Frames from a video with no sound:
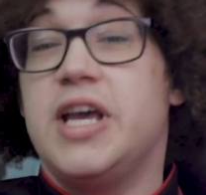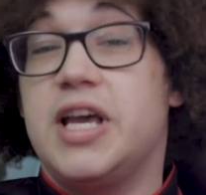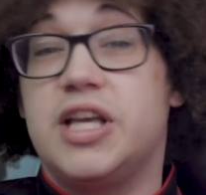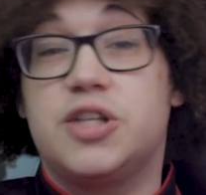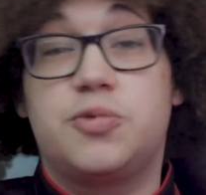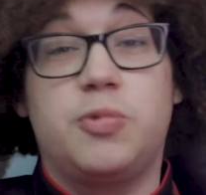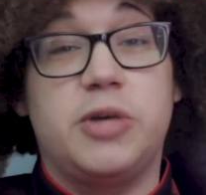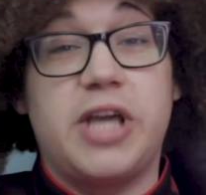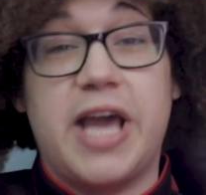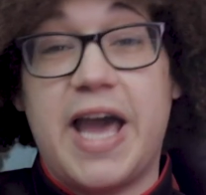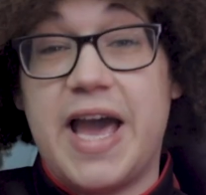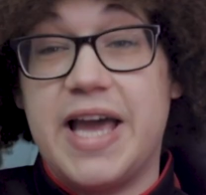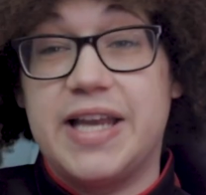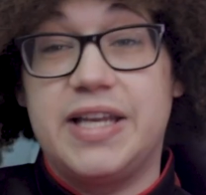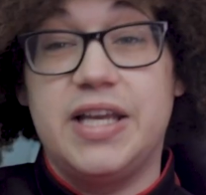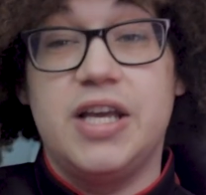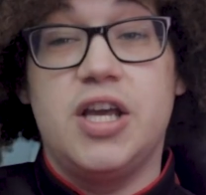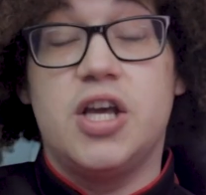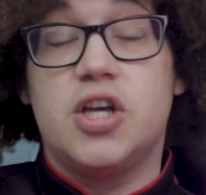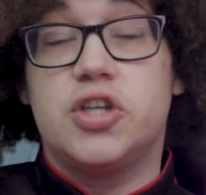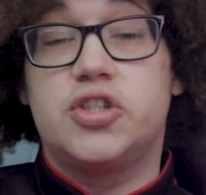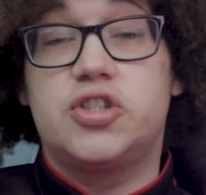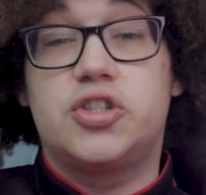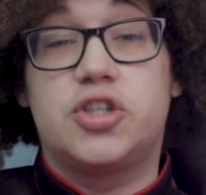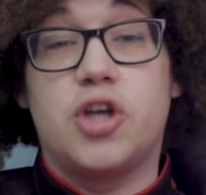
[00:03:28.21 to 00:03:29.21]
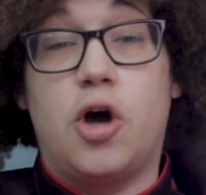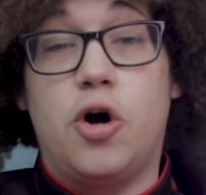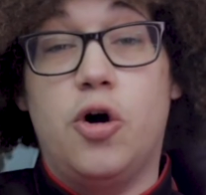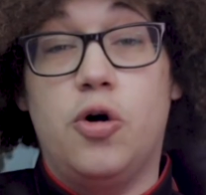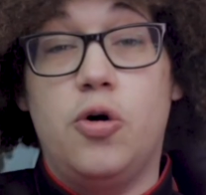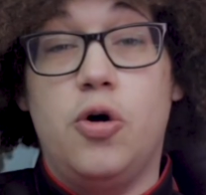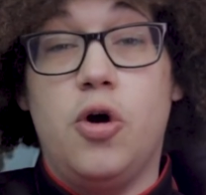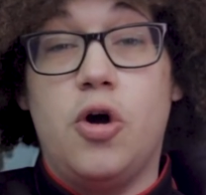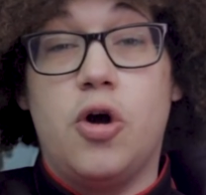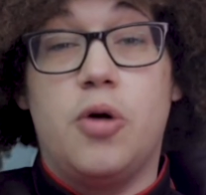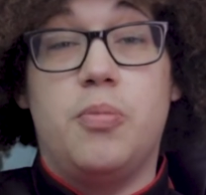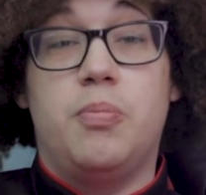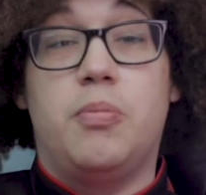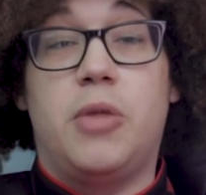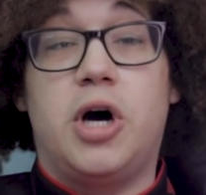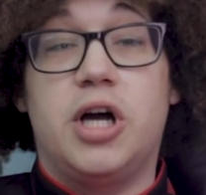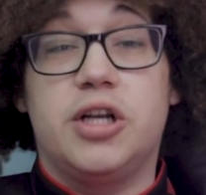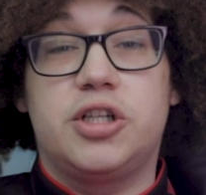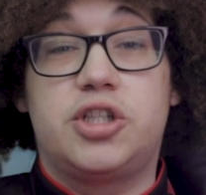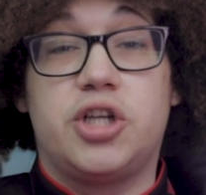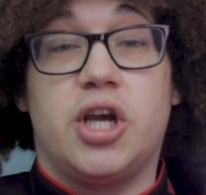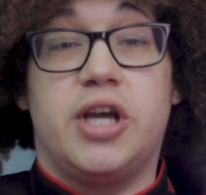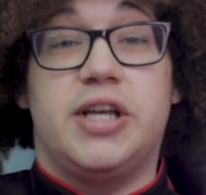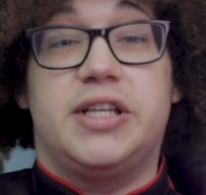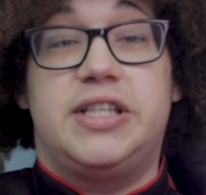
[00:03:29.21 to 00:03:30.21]
is we had so
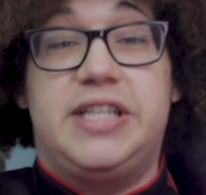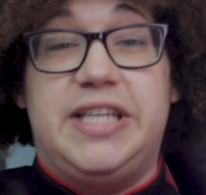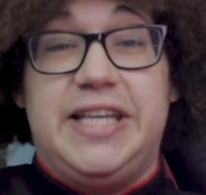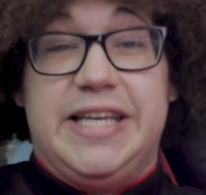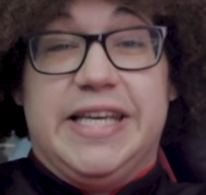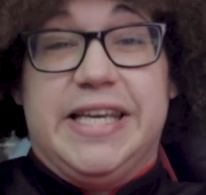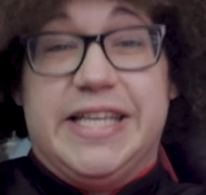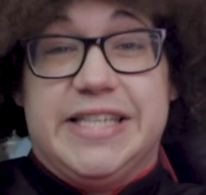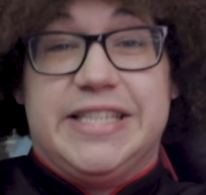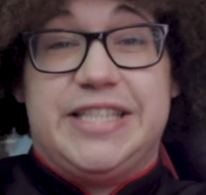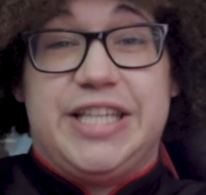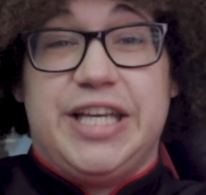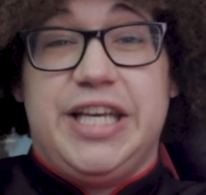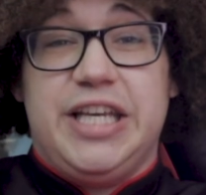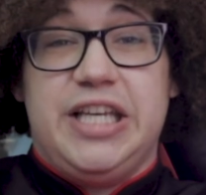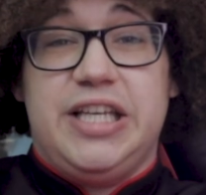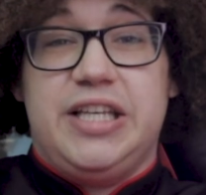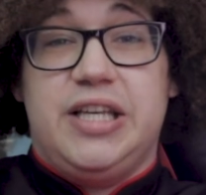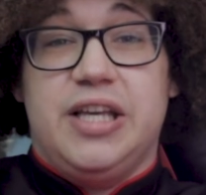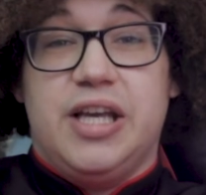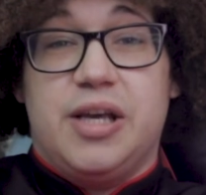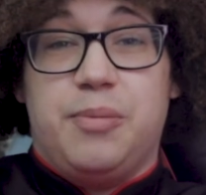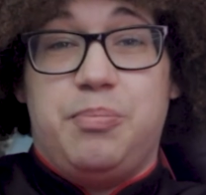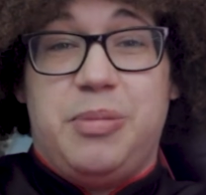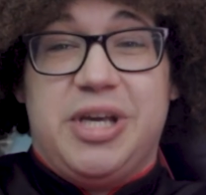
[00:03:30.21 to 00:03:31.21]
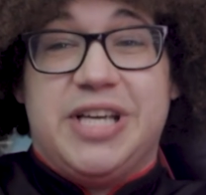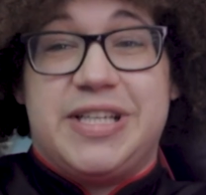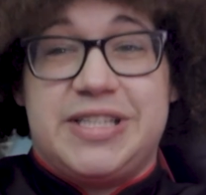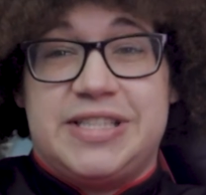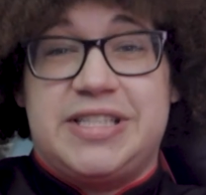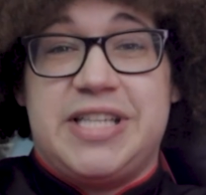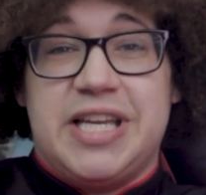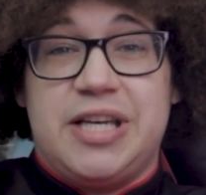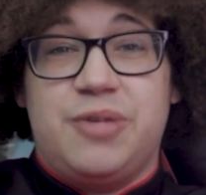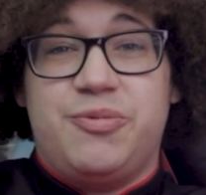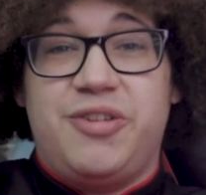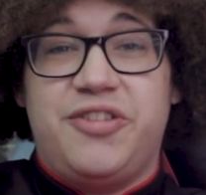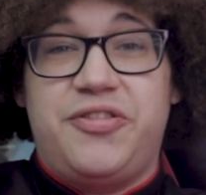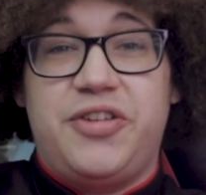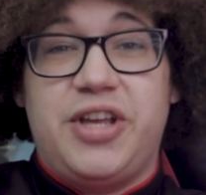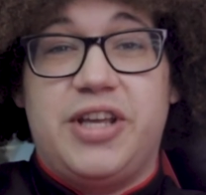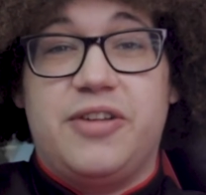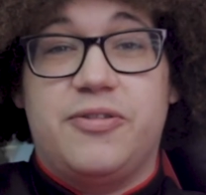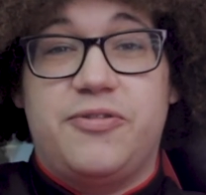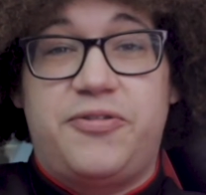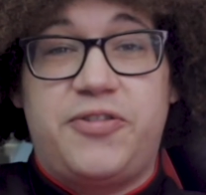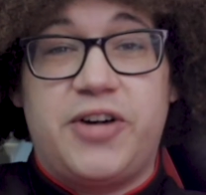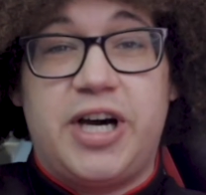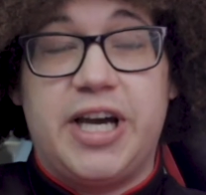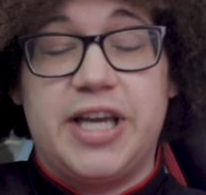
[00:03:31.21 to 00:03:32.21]
much TNG mixed in with
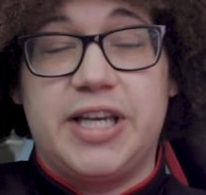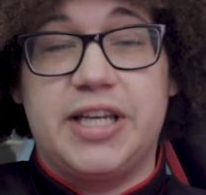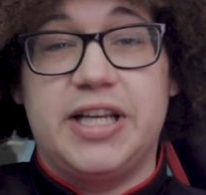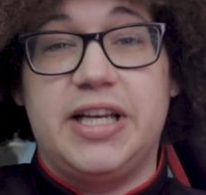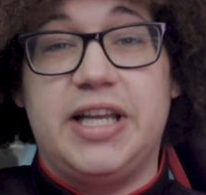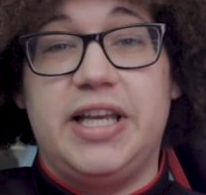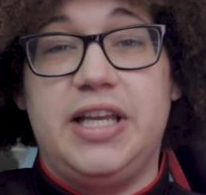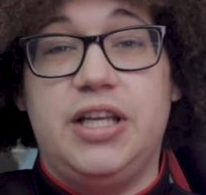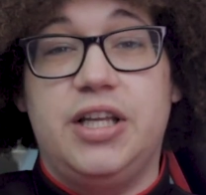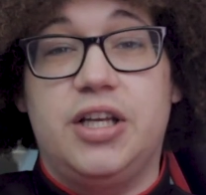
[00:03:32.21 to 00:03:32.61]
it finally,